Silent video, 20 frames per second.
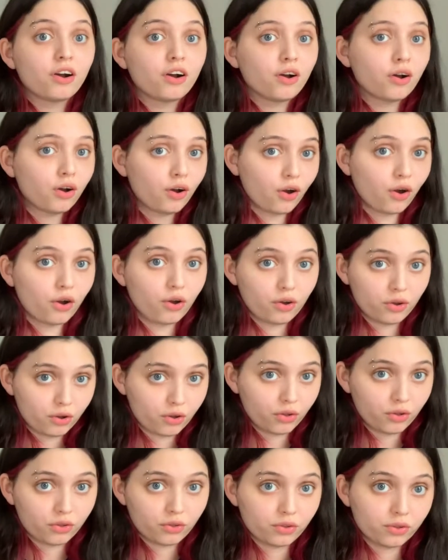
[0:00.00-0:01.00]

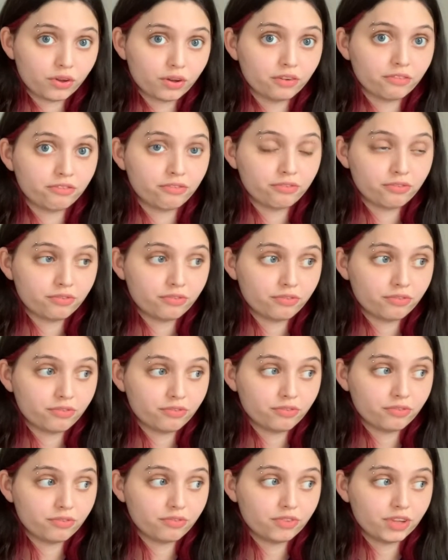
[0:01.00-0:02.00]
all of
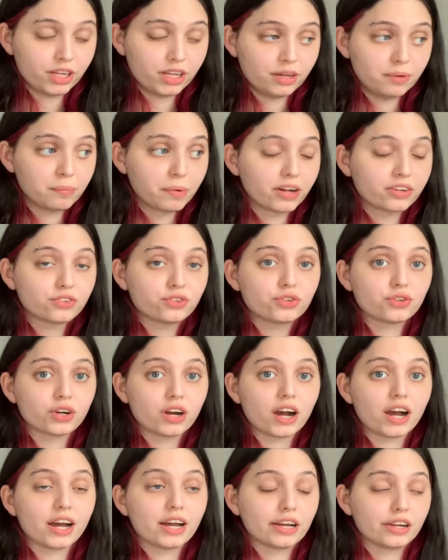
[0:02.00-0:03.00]
the Monster
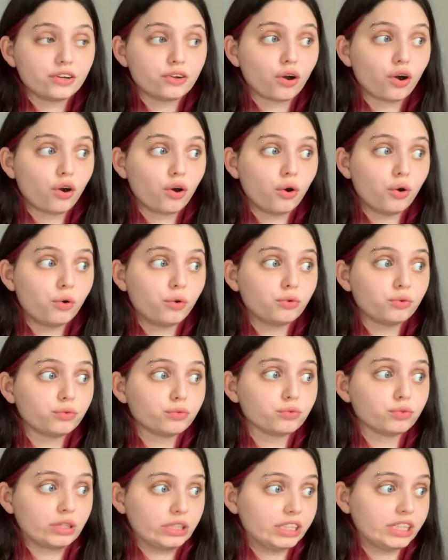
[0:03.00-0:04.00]
High doll
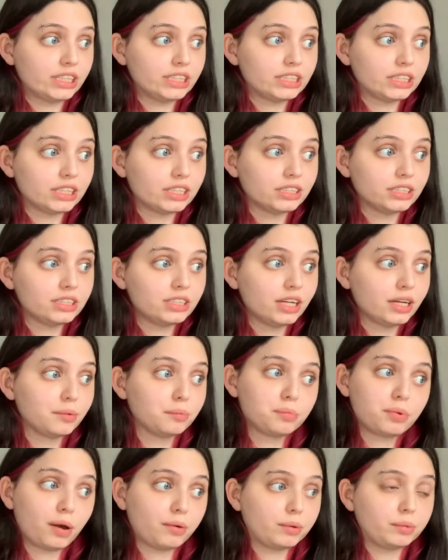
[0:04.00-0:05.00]
releases and
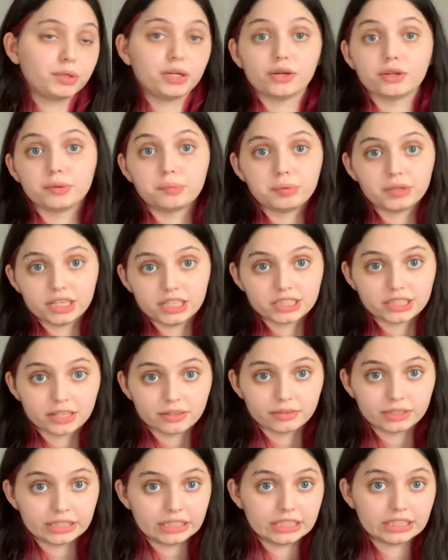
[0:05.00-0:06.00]
probably all the playset
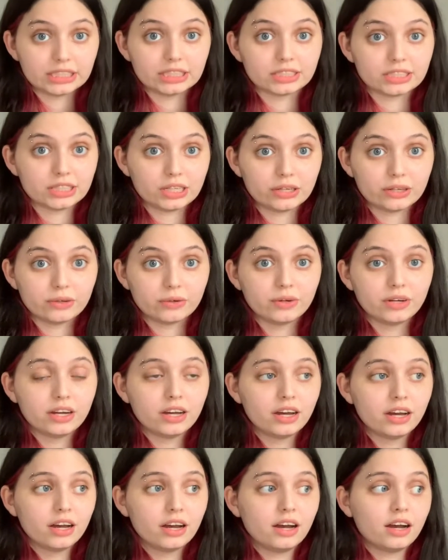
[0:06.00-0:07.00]
releases too,
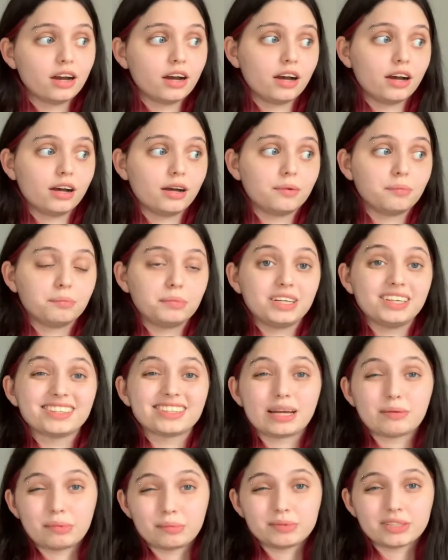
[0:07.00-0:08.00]
because
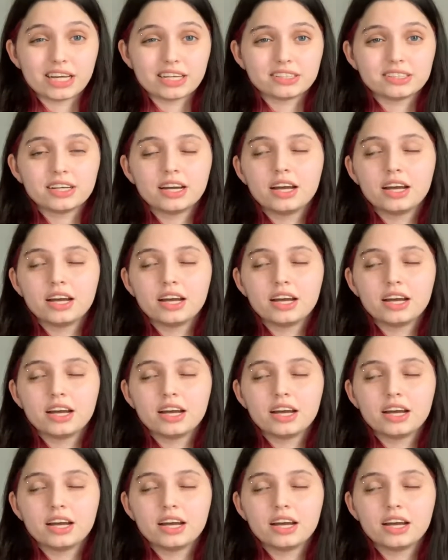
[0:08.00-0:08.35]
I'm obsessed.